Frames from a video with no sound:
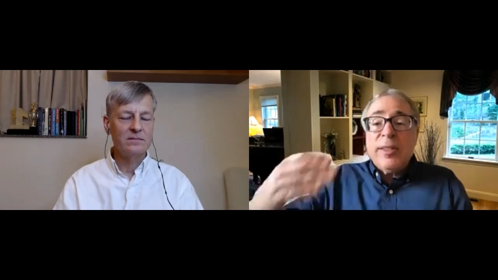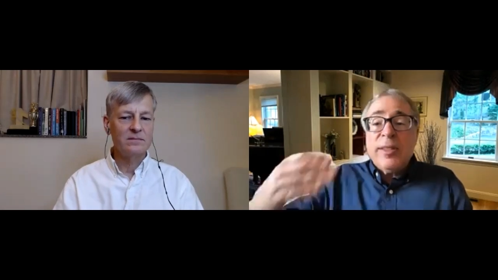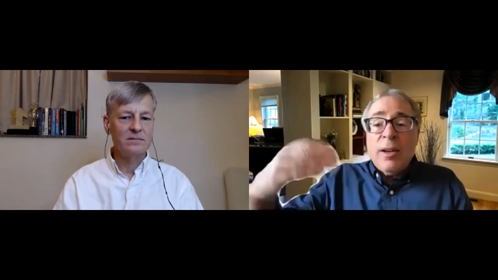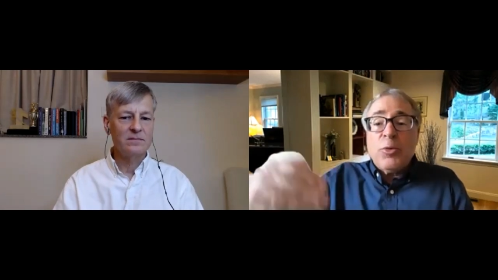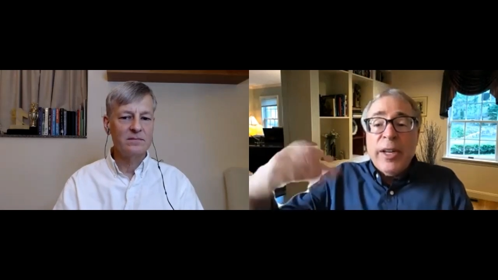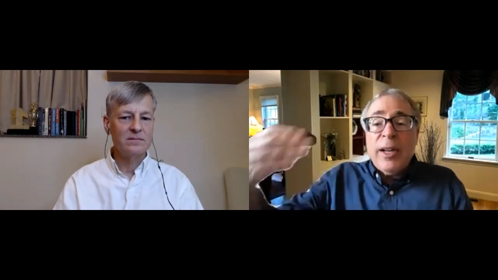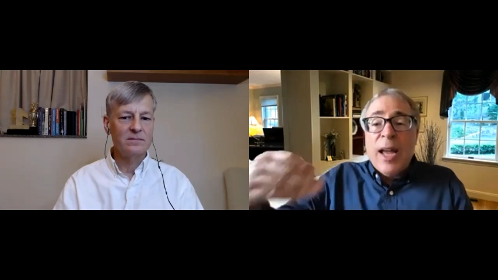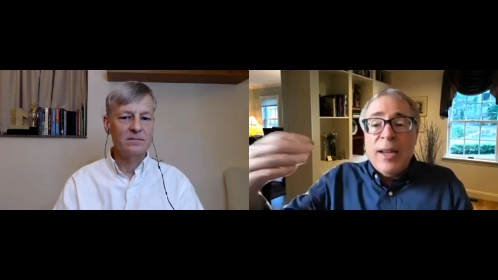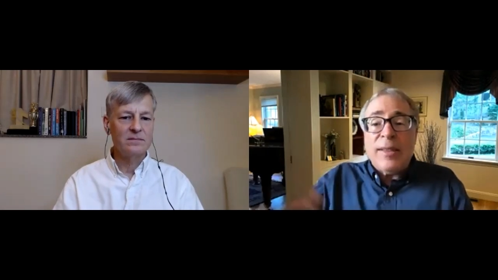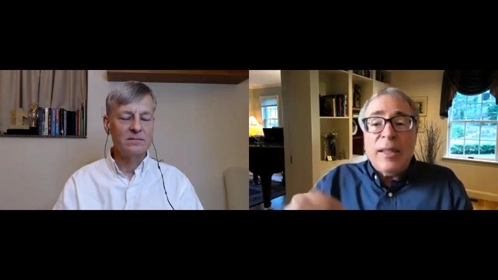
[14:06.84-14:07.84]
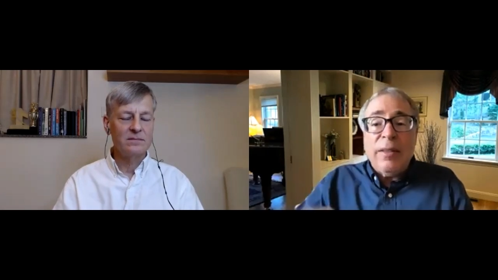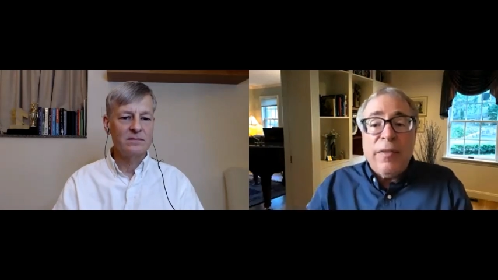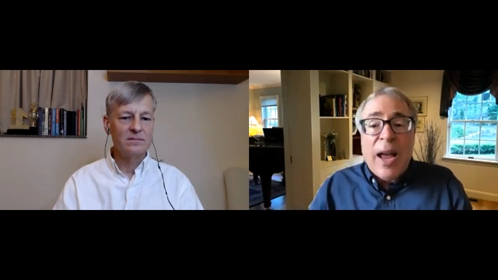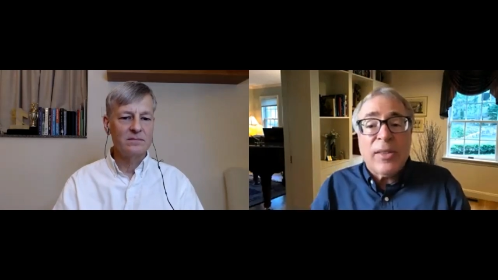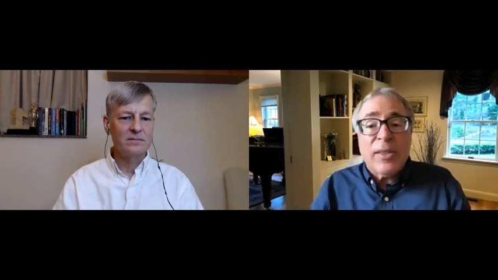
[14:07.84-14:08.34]
Speaker 1: realizing
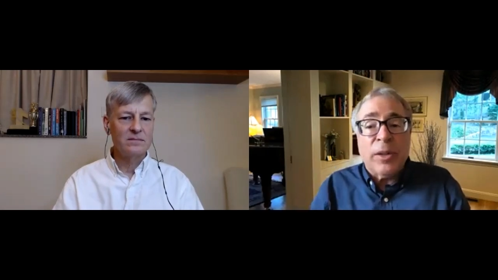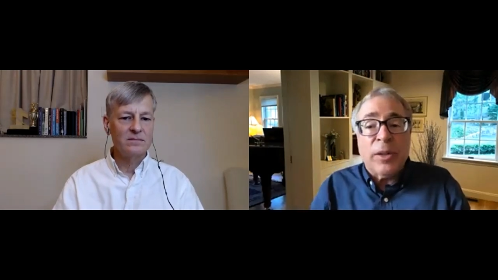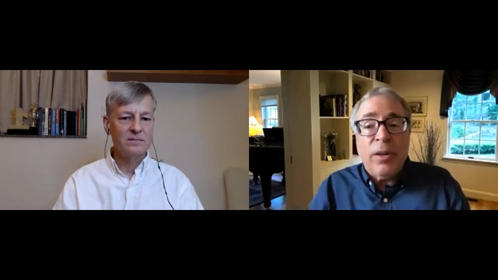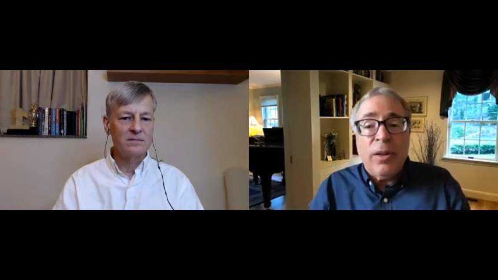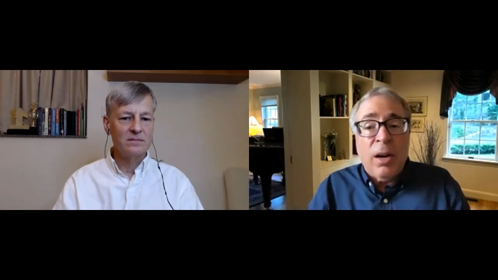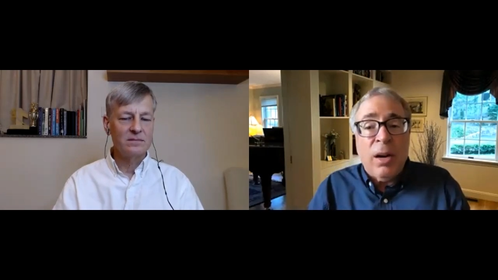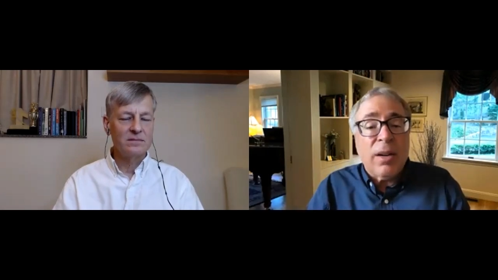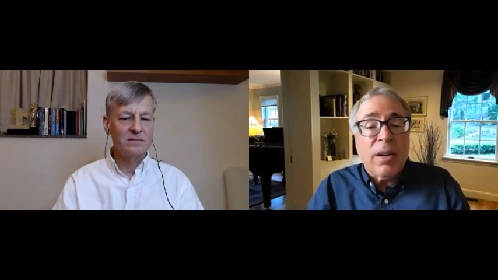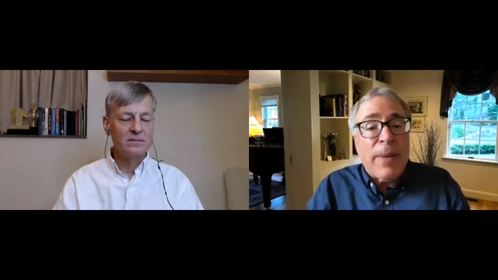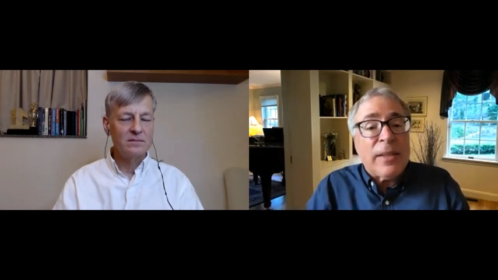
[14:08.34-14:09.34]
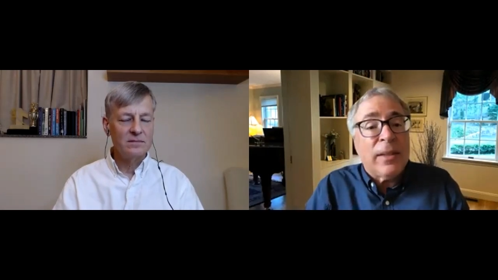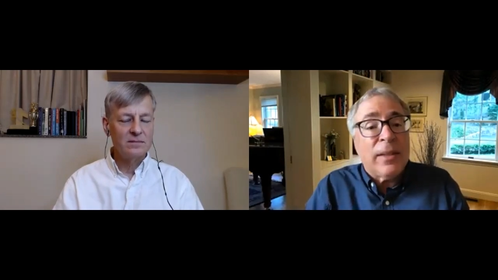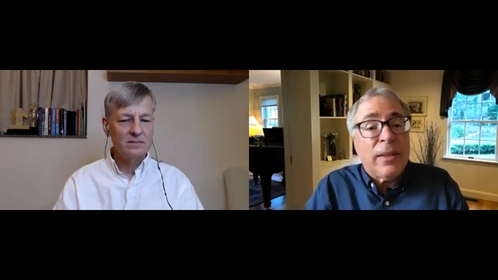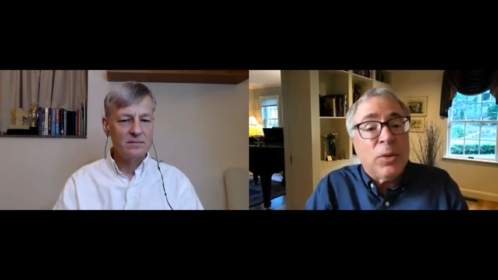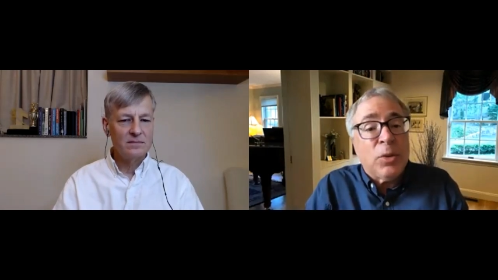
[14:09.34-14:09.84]
faster our capacity to
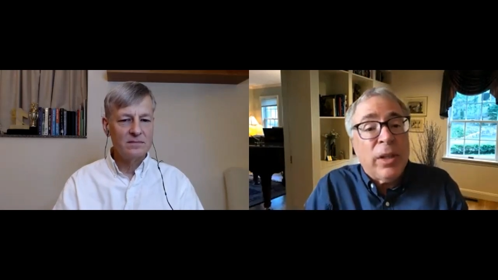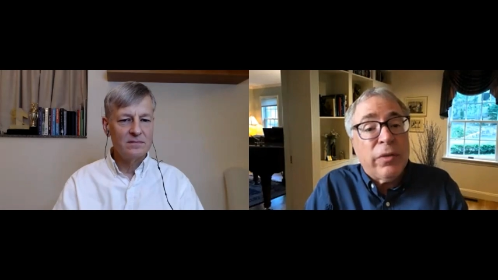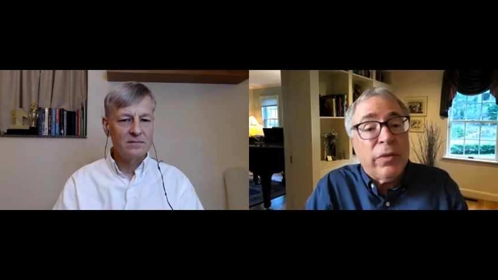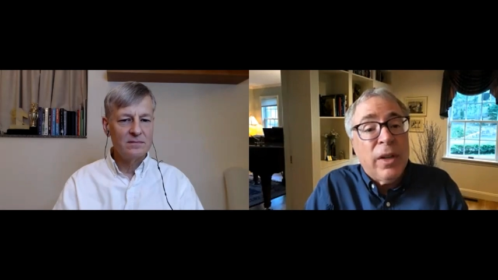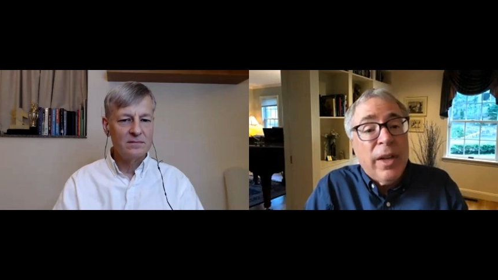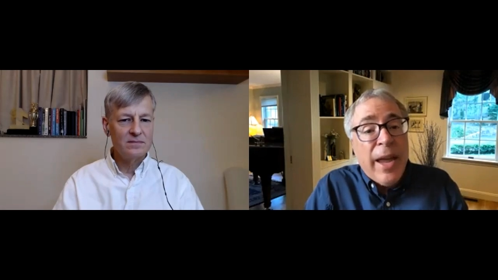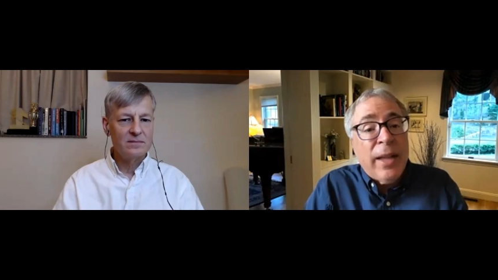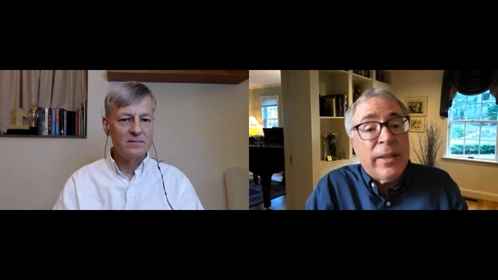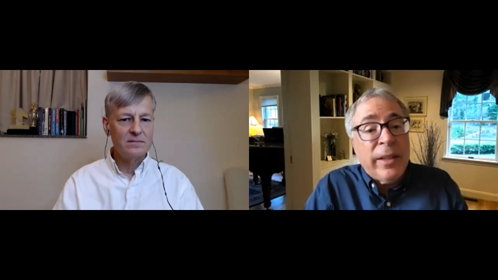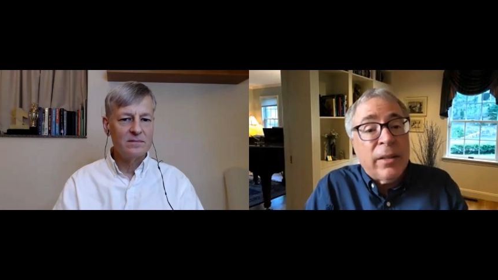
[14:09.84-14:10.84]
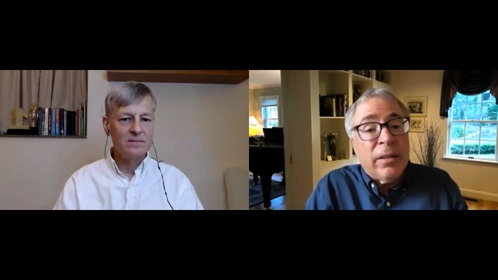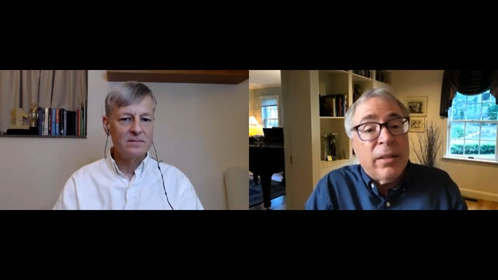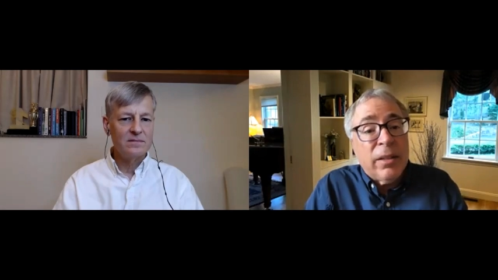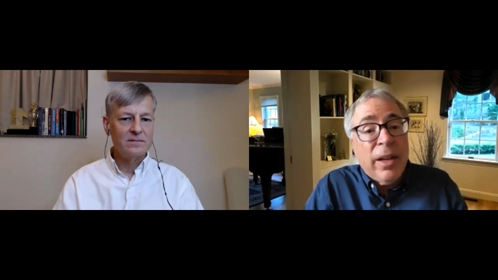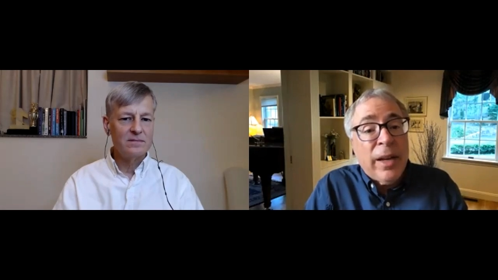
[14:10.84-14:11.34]
live healthier
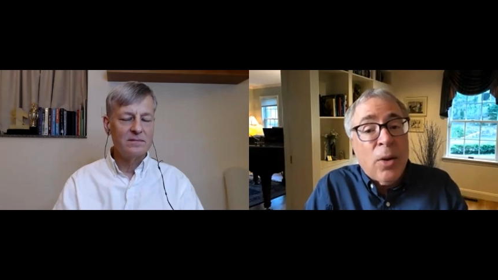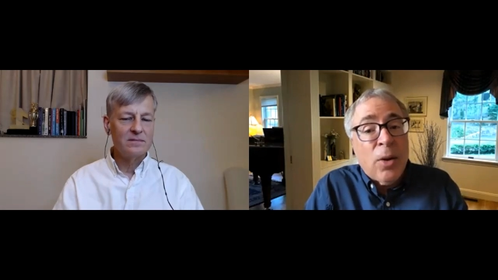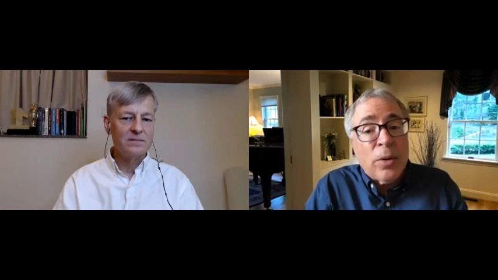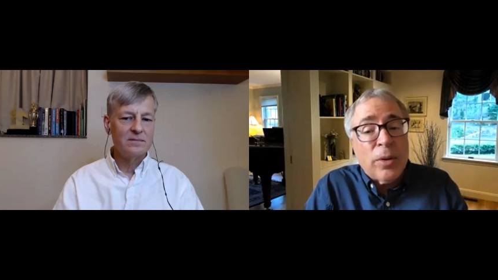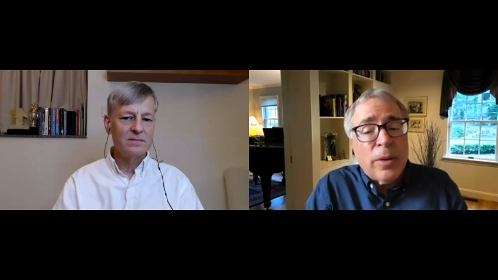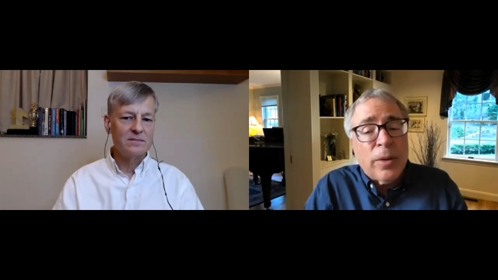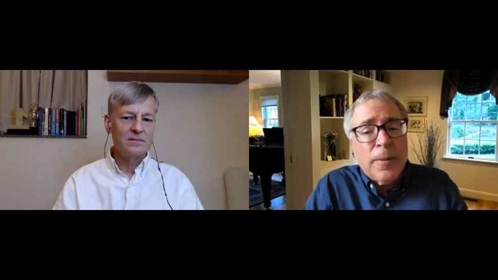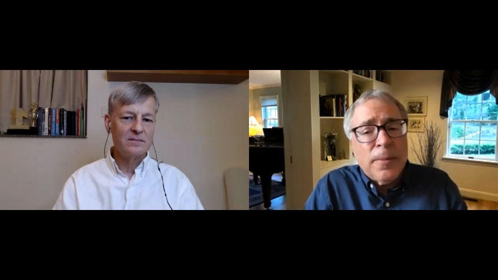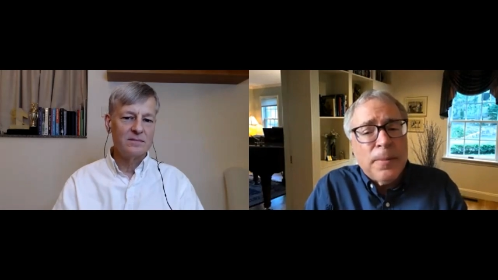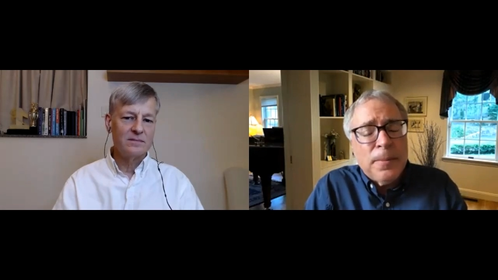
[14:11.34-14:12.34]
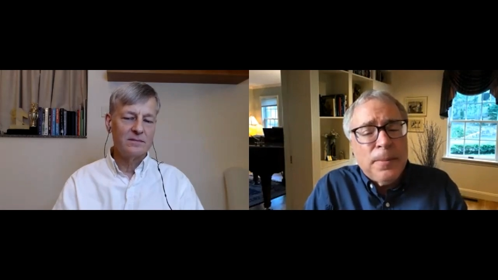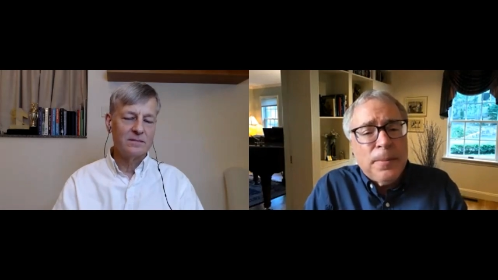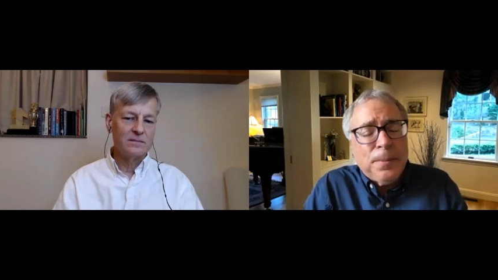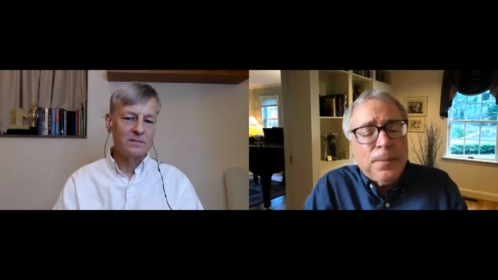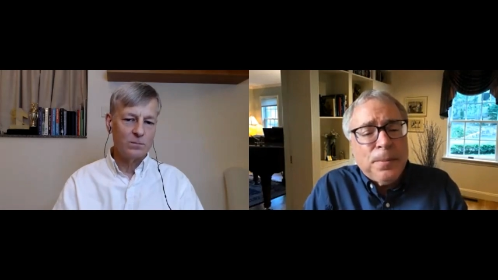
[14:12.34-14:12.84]
and longer.
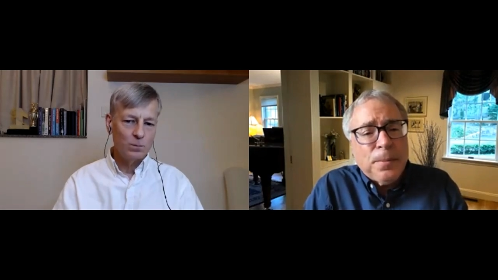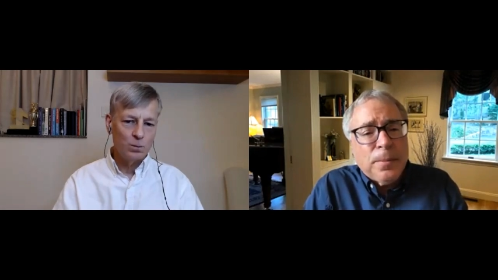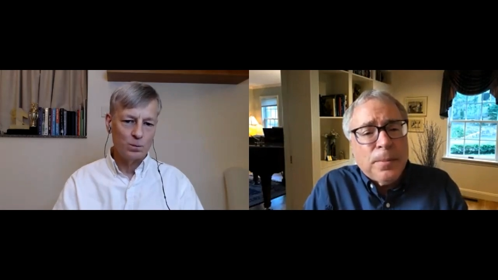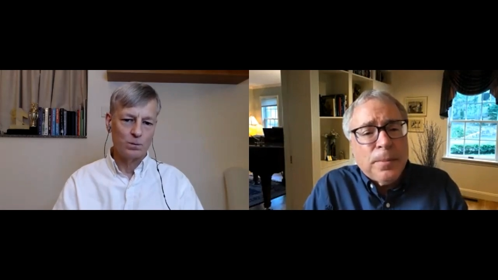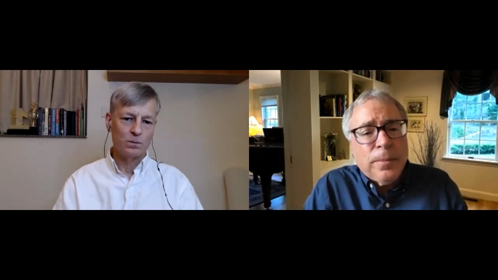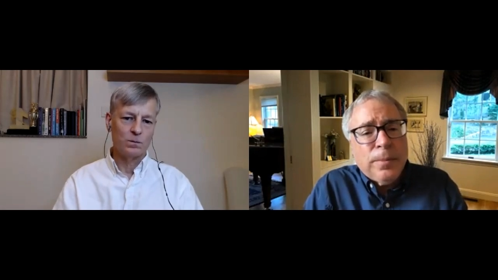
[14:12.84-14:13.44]
Speaker 2: Mm.